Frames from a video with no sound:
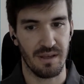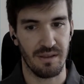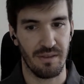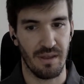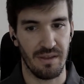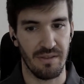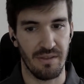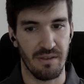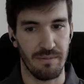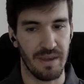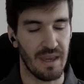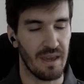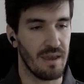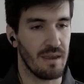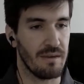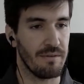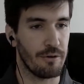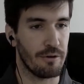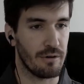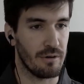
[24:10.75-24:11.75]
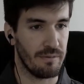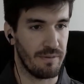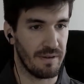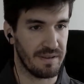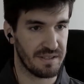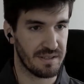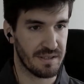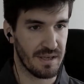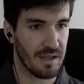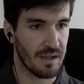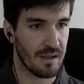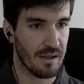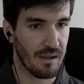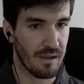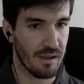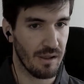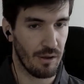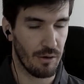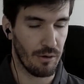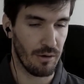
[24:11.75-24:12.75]
and the behavior of a
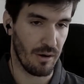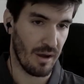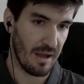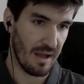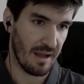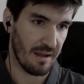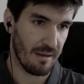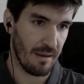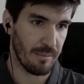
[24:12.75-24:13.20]
single,